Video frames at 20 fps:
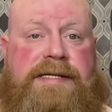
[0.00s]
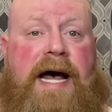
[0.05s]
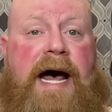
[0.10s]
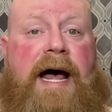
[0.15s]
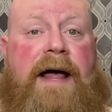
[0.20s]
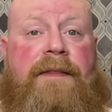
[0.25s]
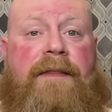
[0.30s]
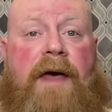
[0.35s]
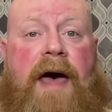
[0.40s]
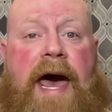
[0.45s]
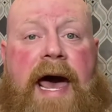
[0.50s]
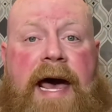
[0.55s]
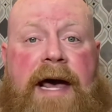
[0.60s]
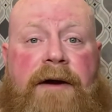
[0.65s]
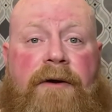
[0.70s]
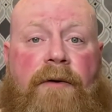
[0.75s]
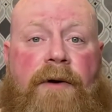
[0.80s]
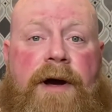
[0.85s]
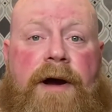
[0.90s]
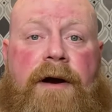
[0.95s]
the
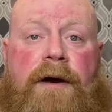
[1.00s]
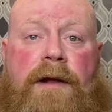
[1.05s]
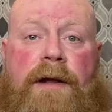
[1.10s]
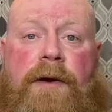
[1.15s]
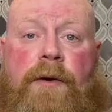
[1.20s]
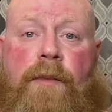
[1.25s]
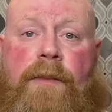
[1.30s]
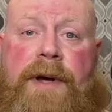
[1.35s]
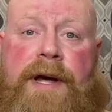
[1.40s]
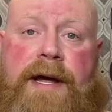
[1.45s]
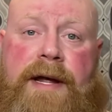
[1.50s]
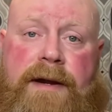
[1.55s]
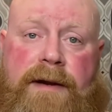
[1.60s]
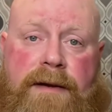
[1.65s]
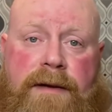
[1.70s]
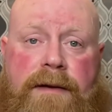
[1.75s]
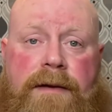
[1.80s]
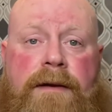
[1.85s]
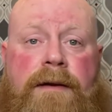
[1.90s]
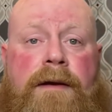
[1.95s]
handle here a little bit,
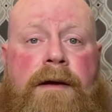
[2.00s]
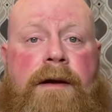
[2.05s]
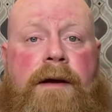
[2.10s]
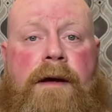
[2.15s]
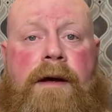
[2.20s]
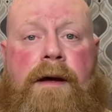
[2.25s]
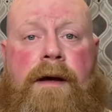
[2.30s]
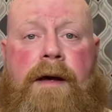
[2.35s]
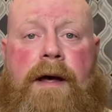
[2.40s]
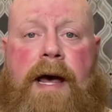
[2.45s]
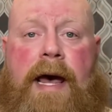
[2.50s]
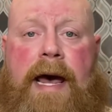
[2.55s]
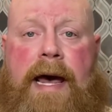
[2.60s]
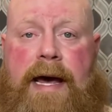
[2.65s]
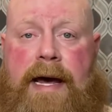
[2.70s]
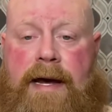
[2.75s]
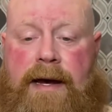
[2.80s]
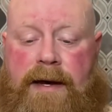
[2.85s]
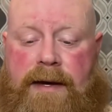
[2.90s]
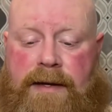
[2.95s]

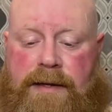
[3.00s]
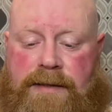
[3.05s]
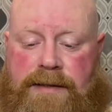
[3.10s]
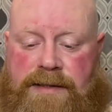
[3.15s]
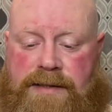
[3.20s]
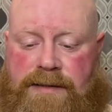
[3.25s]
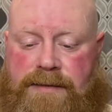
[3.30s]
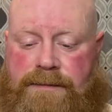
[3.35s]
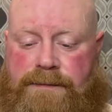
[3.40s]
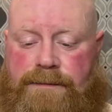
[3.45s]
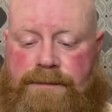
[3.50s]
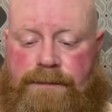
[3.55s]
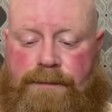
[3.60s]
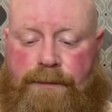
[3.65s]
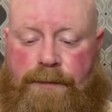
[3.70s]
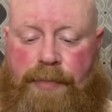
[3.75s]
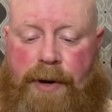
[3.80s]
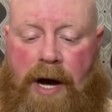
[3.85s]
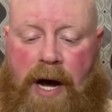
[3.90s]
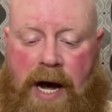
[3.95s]
and
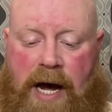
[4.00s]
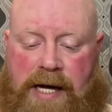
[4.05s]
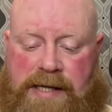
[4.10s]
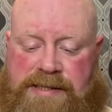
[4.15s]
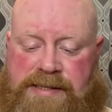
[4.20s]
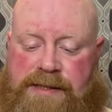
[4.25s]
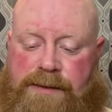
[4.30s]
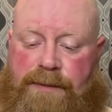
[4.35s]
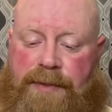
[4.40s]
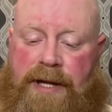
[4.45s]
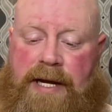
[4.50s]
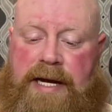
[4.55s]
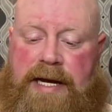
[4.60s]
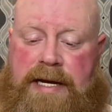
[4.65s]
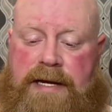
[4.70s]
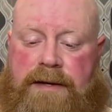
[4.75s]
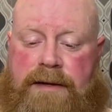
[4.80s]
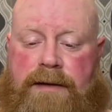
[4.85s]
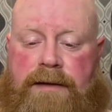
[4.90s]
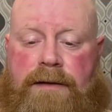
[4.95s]

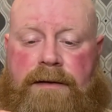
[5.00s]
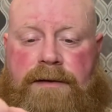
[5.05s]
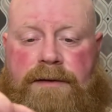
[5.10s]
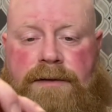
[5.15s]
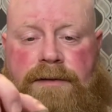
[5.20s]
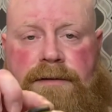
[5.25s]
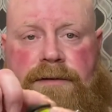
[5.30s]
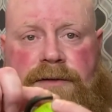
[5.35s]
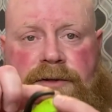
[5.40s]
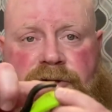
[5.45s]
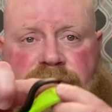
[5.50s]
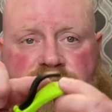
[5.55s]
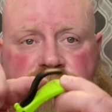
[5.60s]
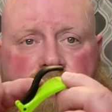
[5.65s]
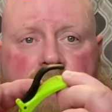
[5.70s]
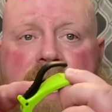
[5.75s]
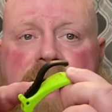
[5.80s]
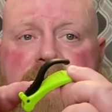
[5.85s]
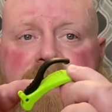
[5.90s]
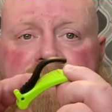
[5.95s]
possibly
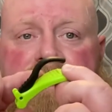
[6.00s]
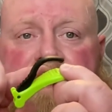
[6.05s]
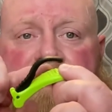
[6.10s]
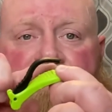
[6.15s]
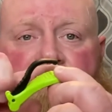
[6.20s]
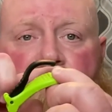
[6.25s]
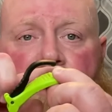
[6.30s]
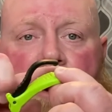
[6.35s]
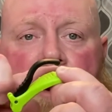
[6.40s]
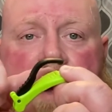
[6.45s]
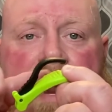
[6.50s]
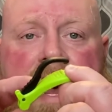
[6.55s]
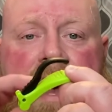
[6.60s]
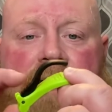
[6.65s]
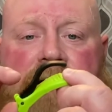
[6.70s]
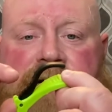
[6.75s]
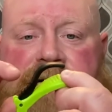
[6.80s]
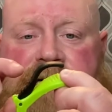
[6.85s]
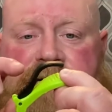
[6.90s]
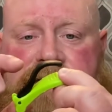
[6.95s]
straighten this part
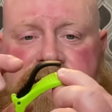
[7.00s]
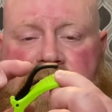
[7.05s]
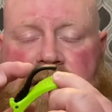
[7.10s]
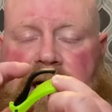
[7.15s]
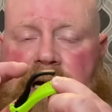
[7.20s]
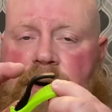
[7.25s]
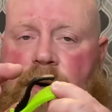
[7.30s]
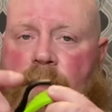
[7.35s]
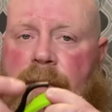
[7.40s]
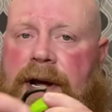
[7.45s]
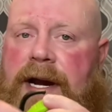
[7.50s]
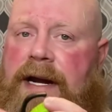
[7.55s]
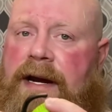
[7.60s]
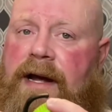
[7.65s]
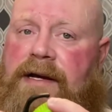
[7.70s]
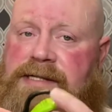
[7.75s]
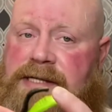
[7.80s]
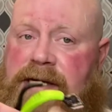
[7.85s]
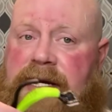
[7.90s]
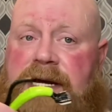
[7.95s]
out just a little bit. It
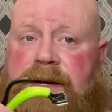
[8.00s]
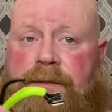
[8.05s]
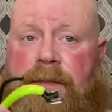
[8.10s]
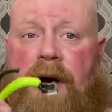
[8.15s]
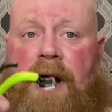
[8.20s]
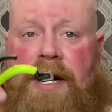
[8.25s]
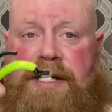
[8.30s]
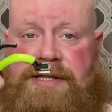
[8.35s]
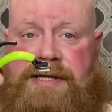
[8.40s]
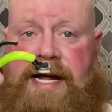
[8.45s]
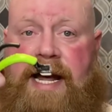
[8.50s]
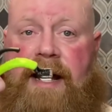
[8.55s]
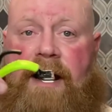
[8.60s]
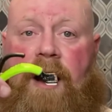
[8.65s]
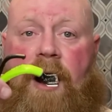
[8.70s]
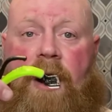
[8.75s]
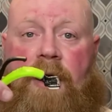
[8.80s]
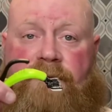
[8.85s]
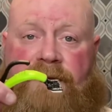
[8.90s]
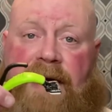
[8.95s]
doesn't need much. That
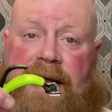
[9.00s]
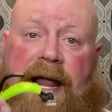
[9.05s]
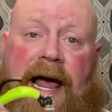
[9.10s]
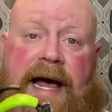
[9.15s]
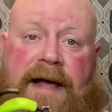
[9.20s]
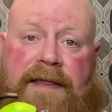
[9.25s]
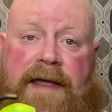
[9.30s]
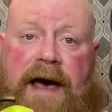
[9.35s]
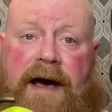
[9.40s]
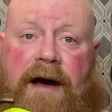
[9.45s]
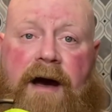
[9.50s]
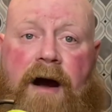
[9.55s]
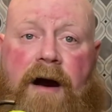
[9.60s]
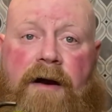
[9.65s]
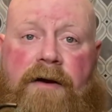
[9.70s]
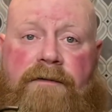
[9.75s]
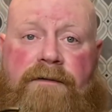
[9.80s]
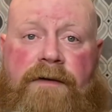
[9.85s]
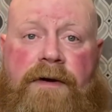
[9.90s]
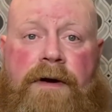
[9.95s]
curve, I like that
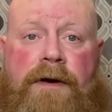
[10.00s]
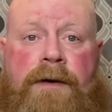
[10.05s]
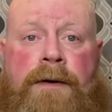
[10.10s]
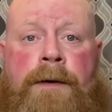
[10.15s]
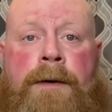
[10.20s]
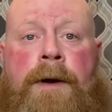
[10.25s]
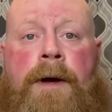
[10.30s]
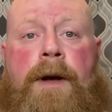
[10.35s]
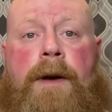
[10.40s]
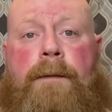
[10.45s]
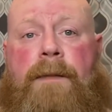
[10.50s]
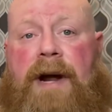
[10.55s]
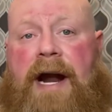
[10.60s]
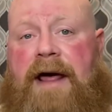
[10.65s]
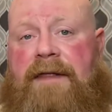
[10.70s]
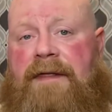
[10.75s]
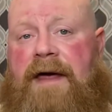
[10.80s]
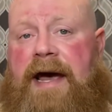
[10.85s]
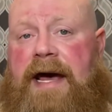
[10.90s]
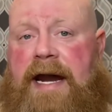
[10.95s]
curve, but
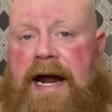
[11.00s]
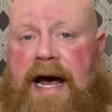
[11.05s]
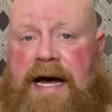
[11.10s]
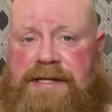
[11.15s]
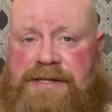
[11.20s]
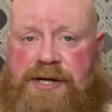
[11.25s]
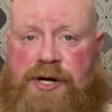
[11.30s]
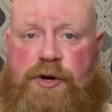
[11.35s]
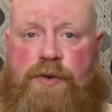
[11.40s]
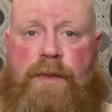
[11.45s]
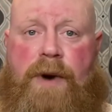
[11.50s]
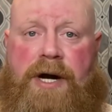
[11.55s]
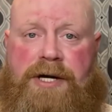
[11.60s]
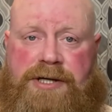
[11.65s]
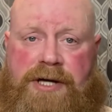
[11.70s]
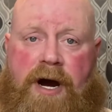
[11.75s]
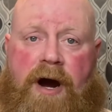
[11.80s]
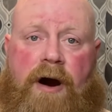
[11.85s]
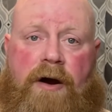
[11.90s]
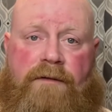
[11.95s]
I think it has too
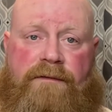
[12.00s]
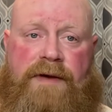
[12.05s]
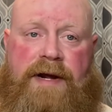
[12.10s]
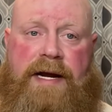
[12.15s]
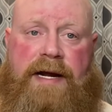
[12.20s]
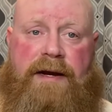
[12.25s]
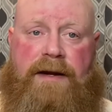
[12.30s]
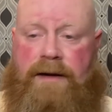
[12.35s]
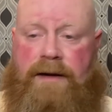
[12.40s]
much curve in it.